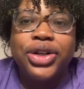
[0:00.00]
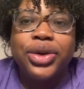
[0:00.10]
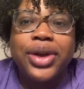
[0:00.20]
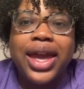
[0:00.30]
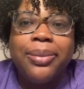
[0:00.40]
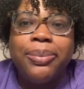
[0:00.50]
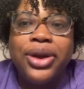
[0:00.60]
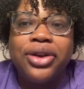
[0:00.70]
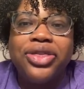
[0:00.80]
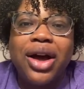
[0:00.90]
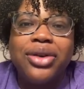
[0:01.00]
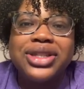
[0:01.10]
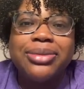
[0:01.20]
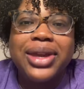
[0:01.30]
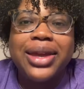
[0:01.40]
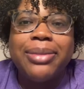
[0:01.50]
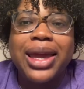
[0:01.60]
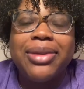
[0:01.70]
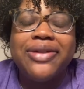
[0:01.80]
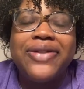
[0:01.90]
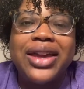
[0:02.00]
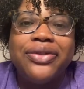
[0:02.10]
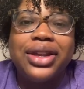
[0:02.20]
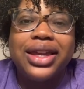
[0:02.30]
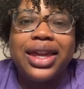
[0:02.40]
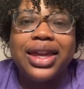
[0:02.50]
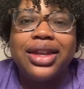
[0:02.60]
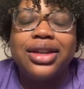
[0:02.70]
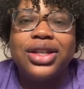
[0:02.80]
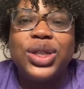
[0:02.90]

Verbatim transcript: Create pure thoughts in me and make me faithful again.